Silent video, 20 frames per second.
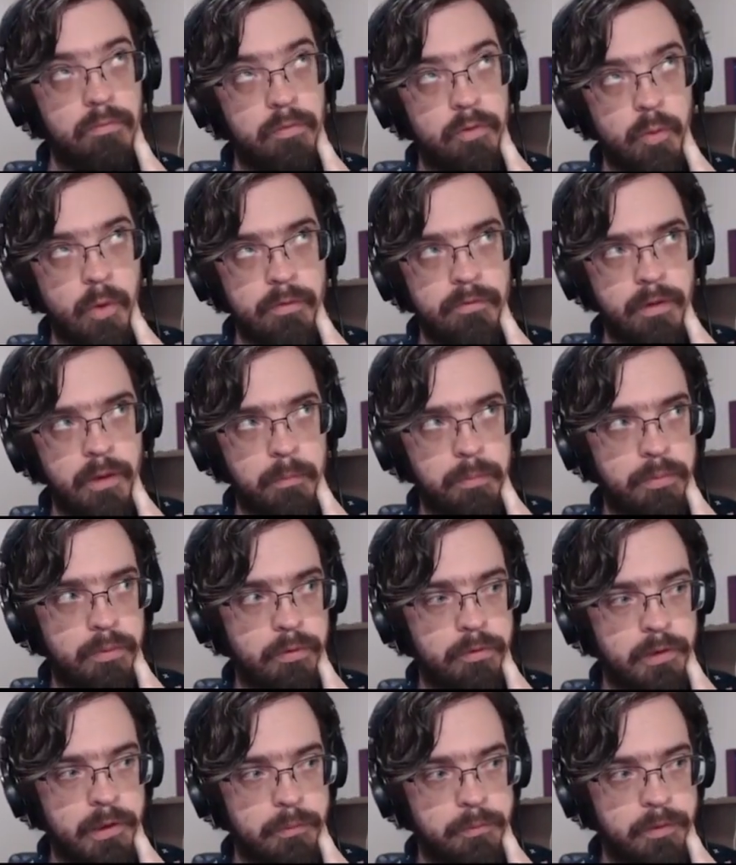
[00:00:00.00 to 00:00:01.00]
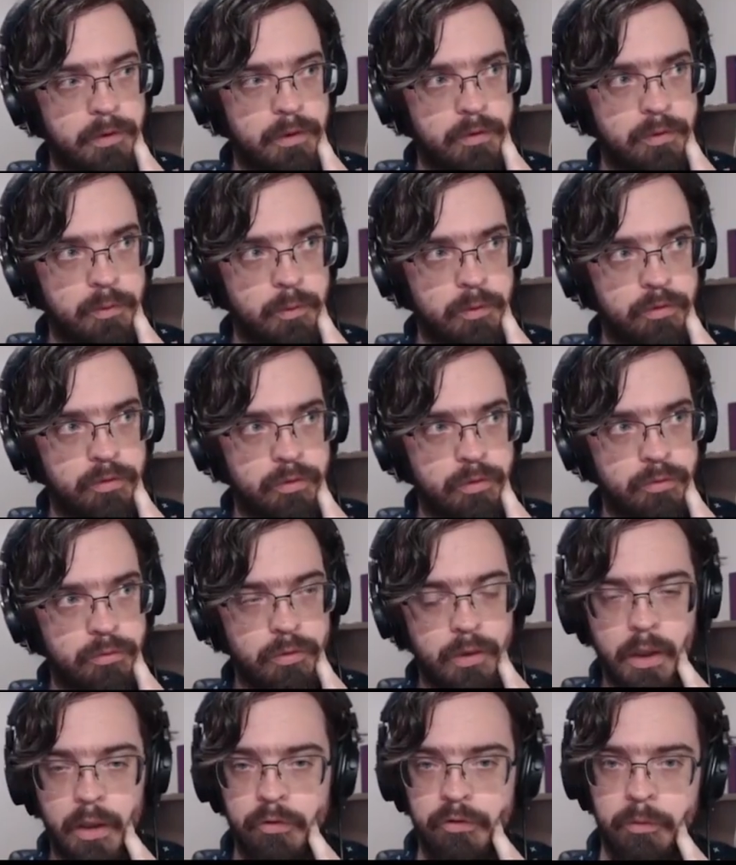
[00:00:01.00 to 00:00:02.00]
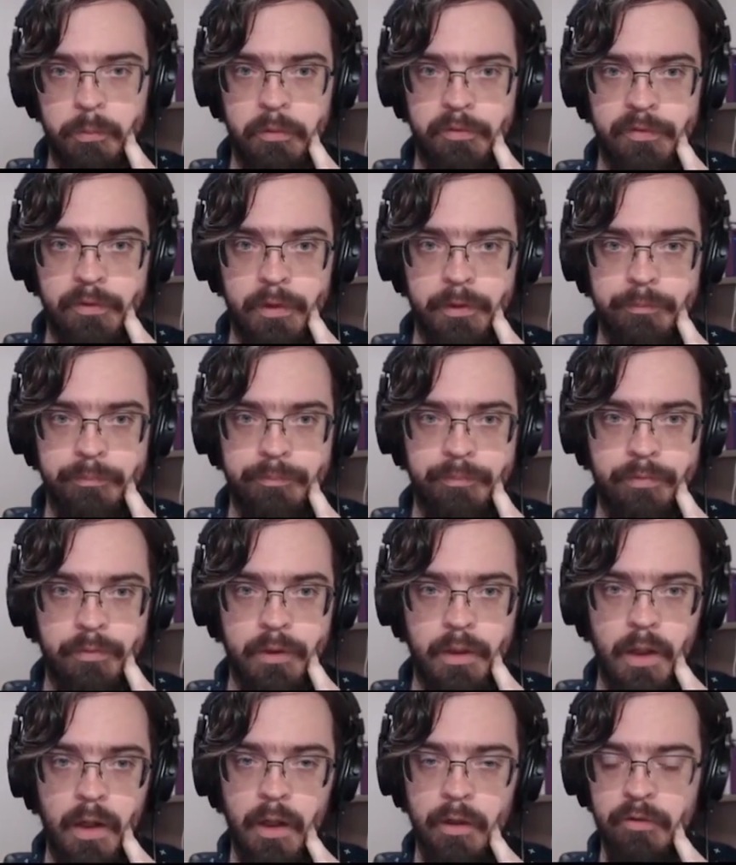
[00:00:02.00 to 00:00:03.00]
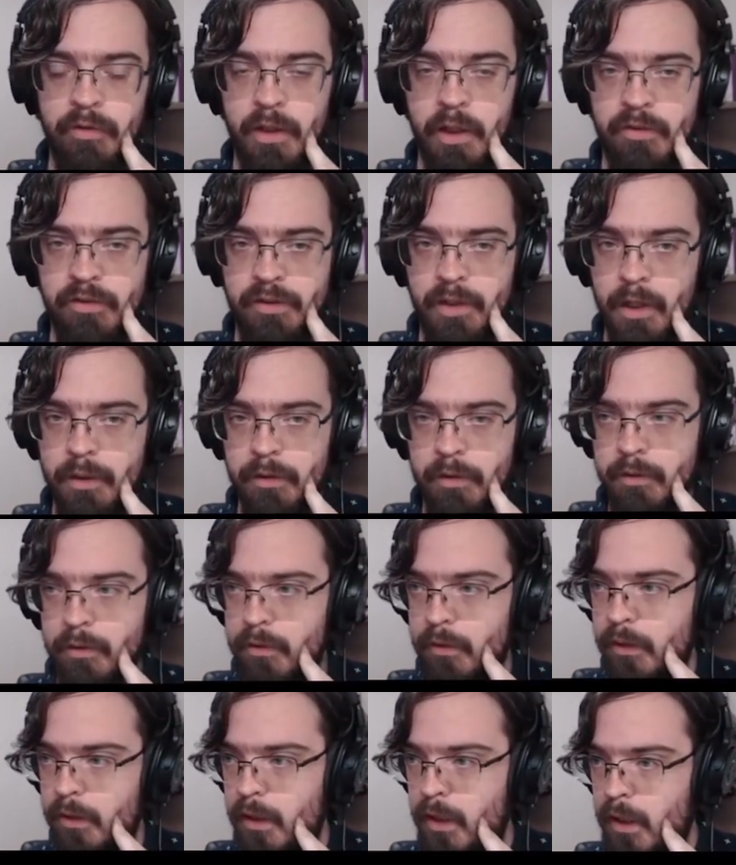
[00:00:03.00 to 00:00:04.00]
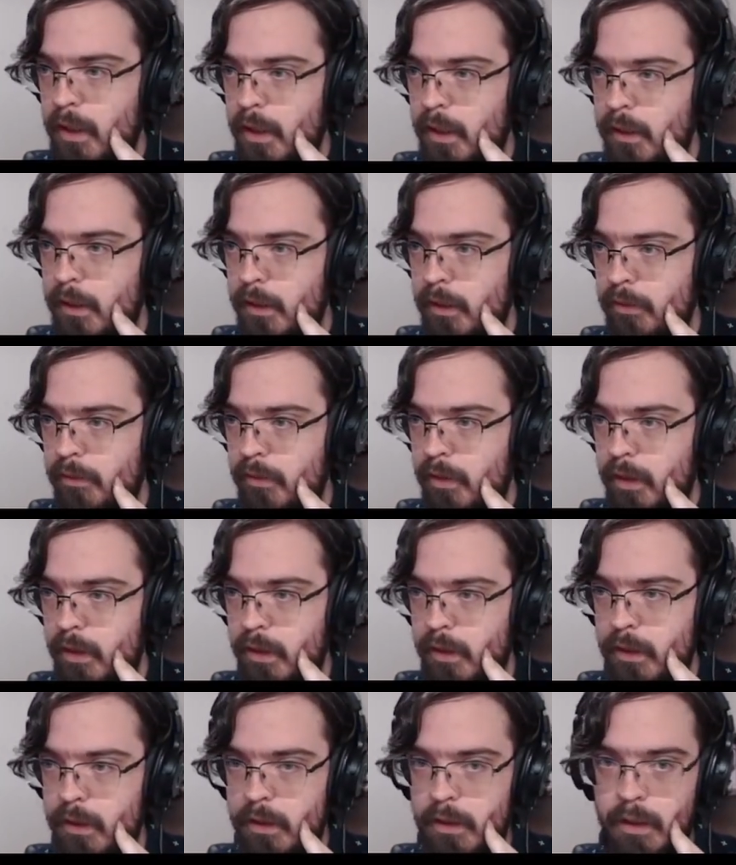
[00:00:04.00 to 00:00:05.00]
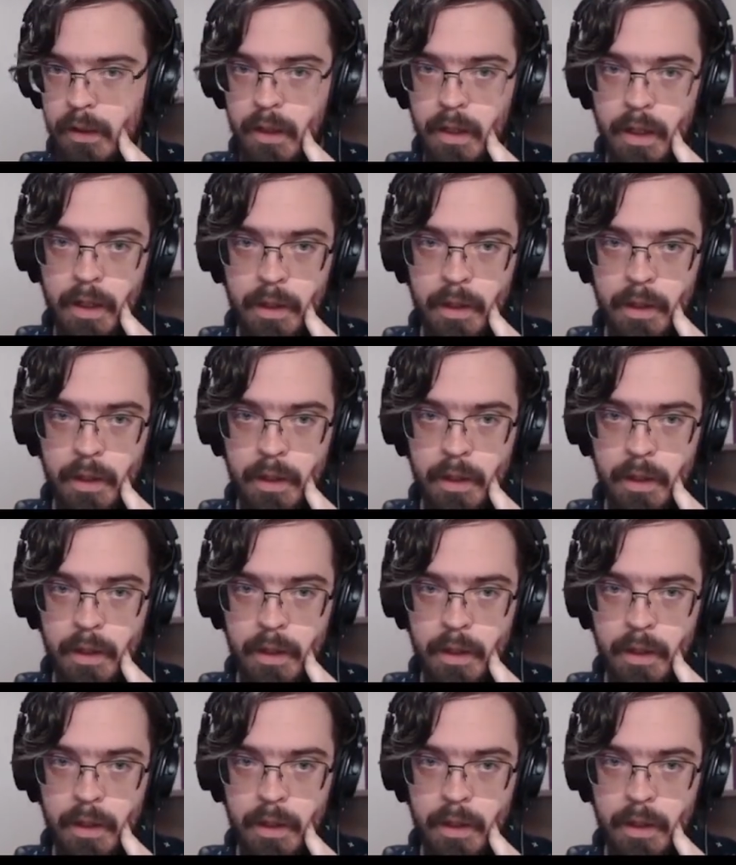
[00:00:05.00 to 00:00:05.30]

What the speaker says: do I have any programs that I don't want to show? No, I should be fine. All right, to get started, hit the